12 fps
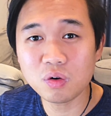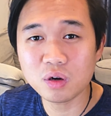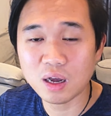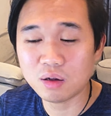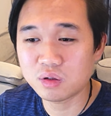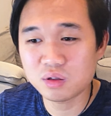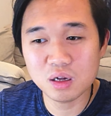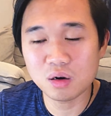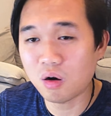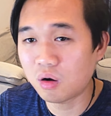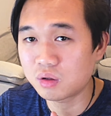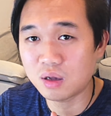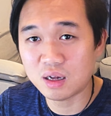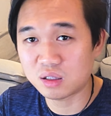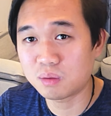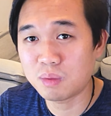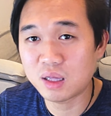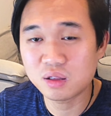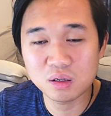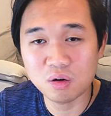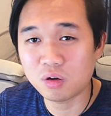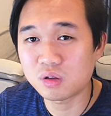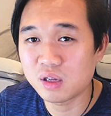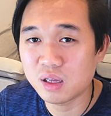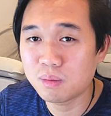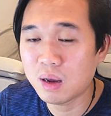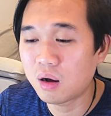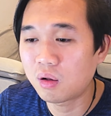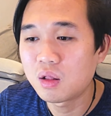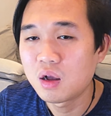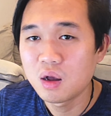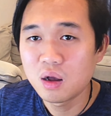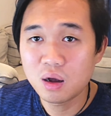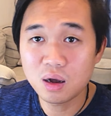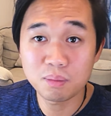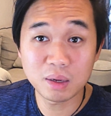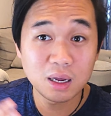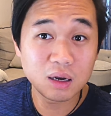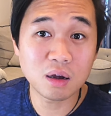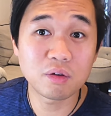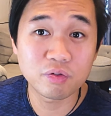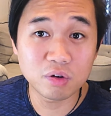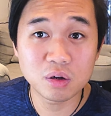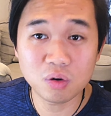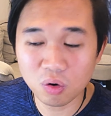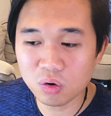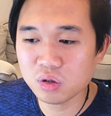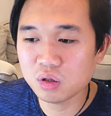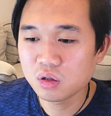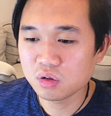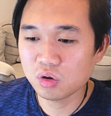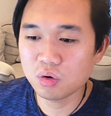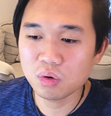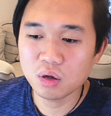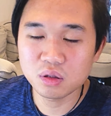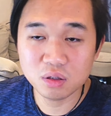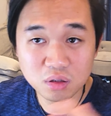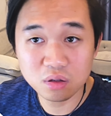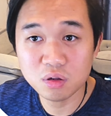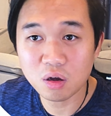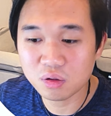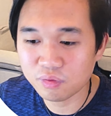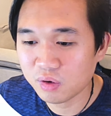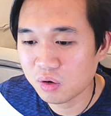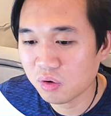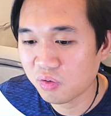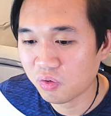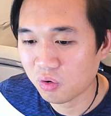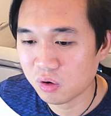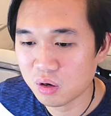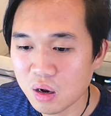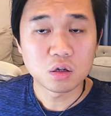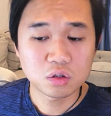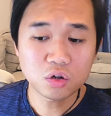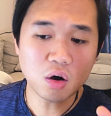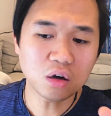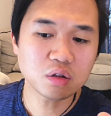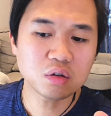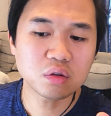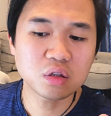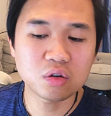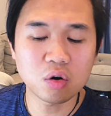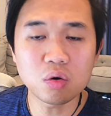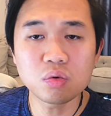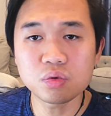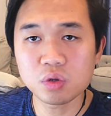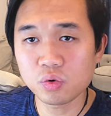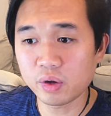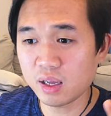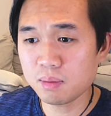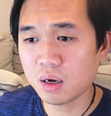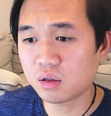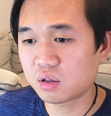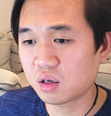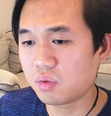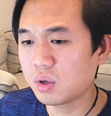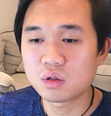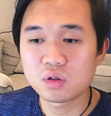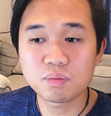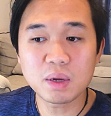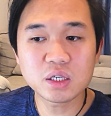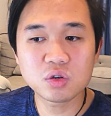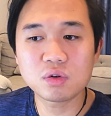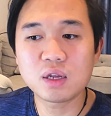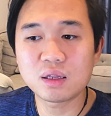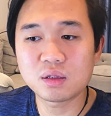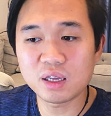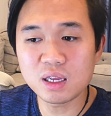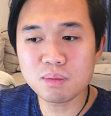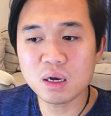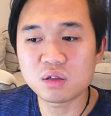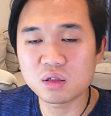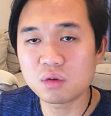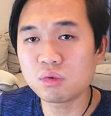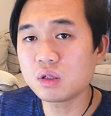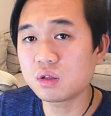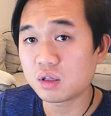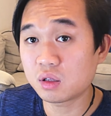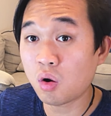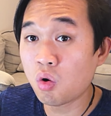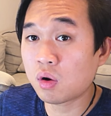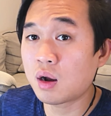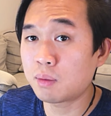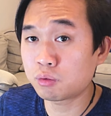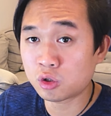on how to set all the SMS and all the email um, in our free course. So this is not the video for it. So also scroll to email service to make sure that the email service is hooked up